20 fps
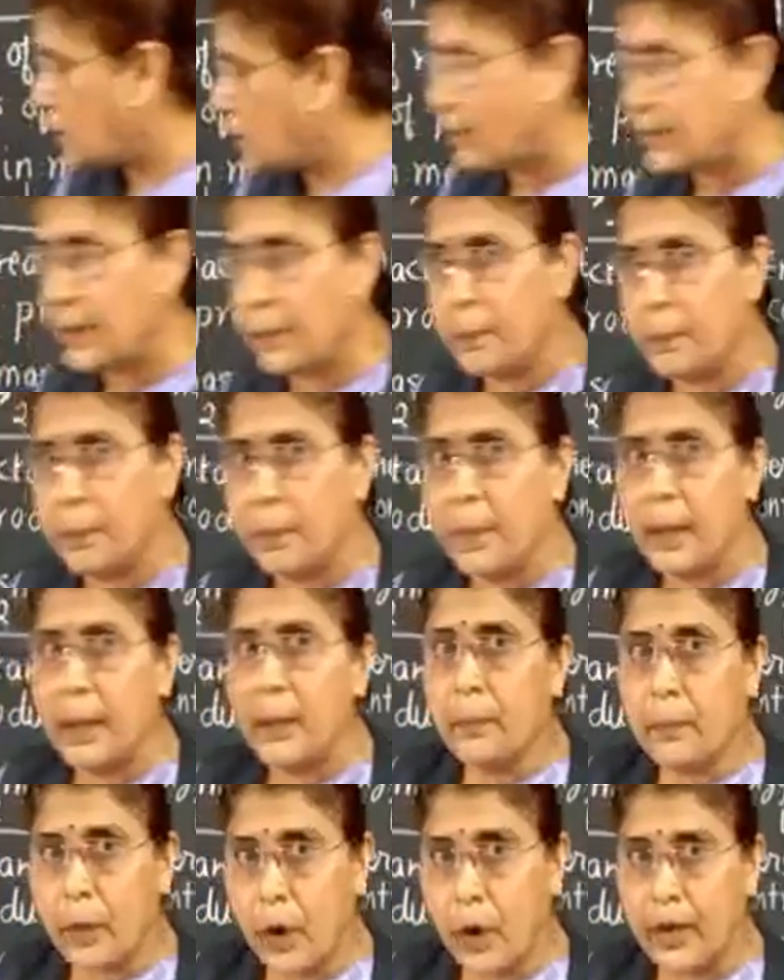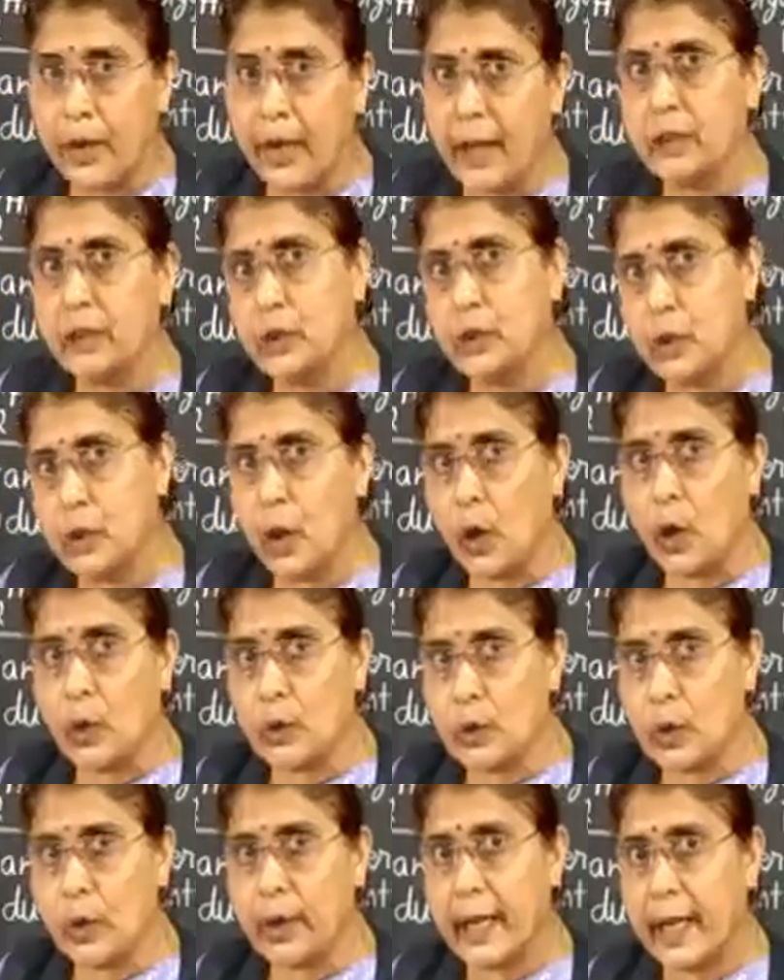of the products, you should
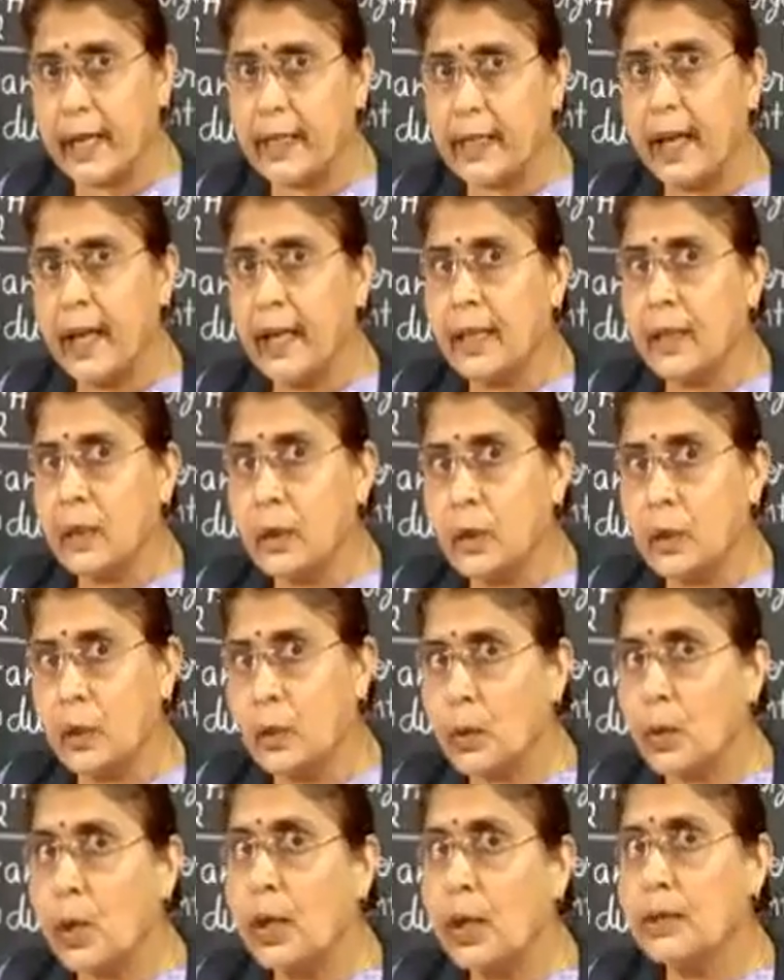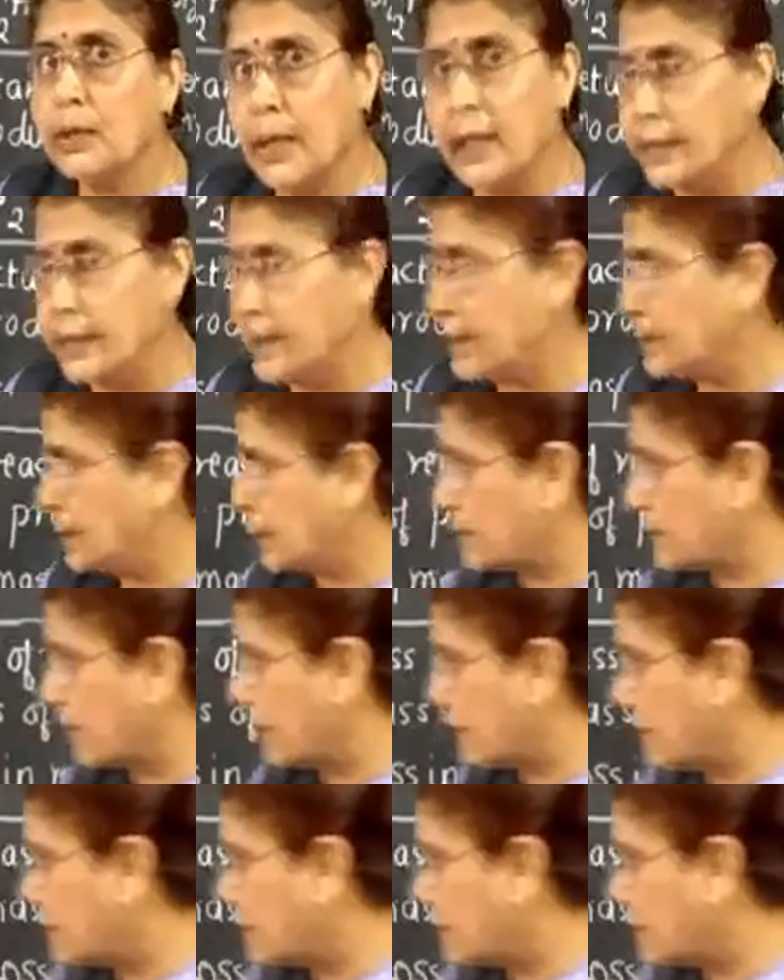also get 236, that